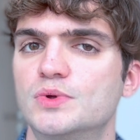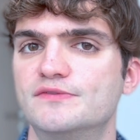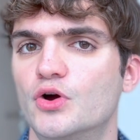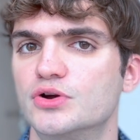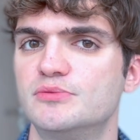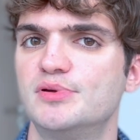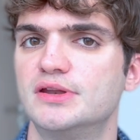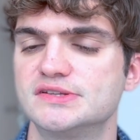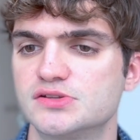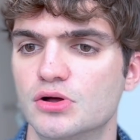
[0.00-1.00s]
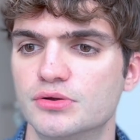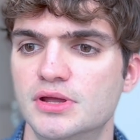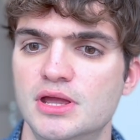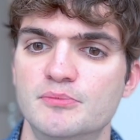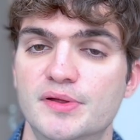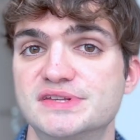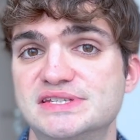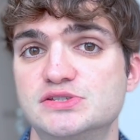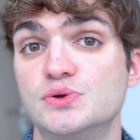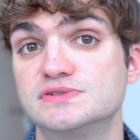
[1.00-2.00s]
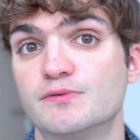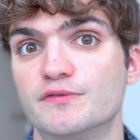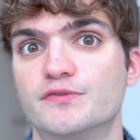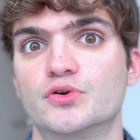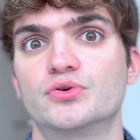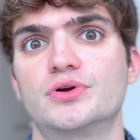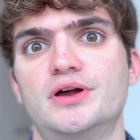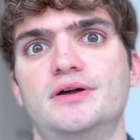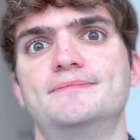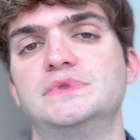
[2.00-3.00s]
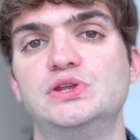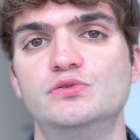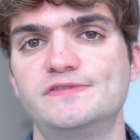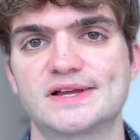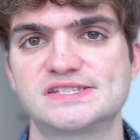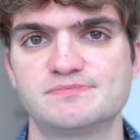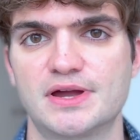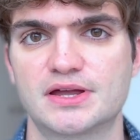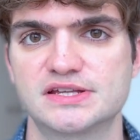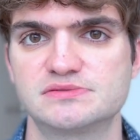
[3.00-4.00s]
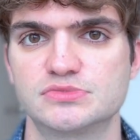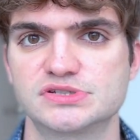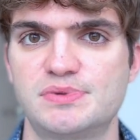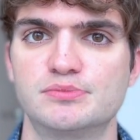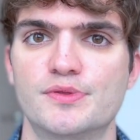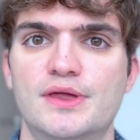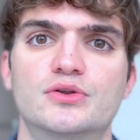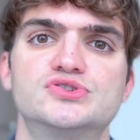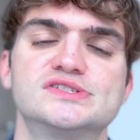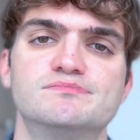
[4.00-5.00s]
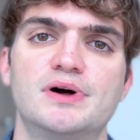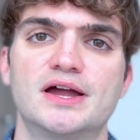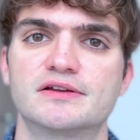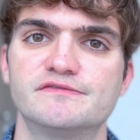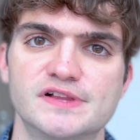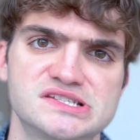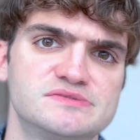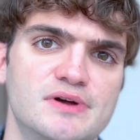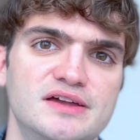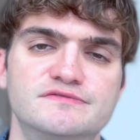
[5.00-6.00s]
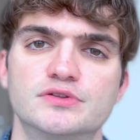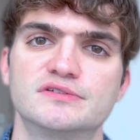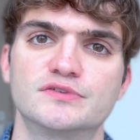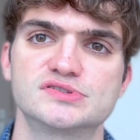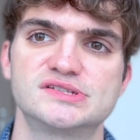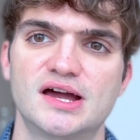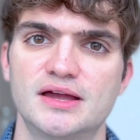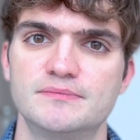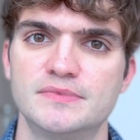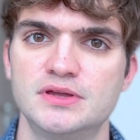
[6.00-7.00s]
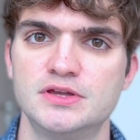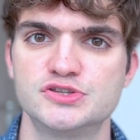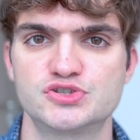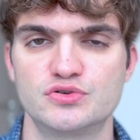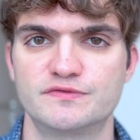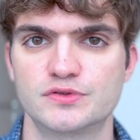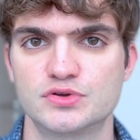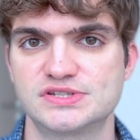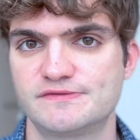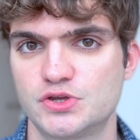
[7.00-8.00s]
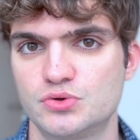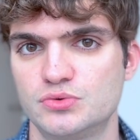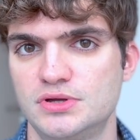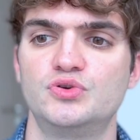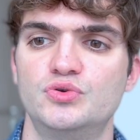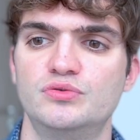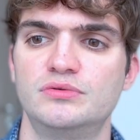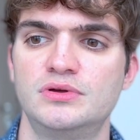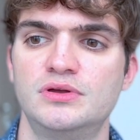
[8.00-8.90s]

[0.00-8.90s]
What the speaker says: have already been installed. But this is useful for new FlexiSPY customers, people that are just buying FlexiSPY for the first time. So for those of you who